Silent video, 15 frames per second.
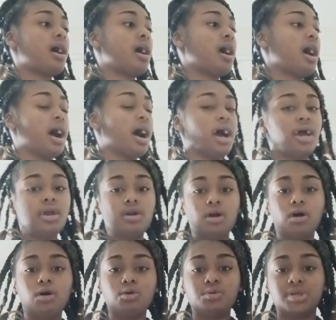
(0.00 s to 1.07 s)
I
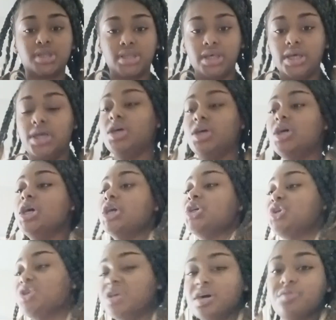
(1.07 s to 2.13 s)
go sit.
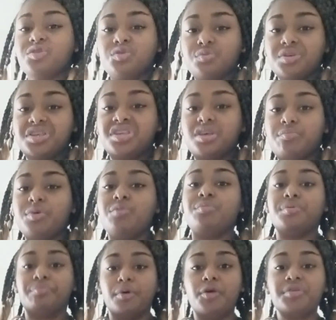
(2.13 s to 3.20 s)
She comes with Simi. We
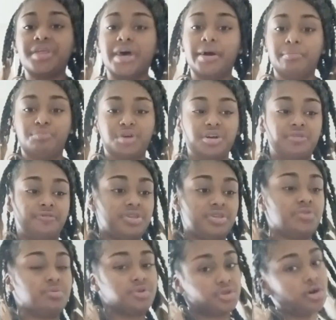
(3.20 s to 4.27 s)
both have breakfast.
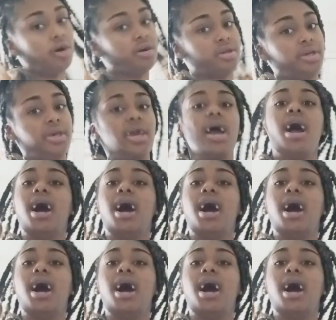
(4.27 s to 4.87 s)
We're talking.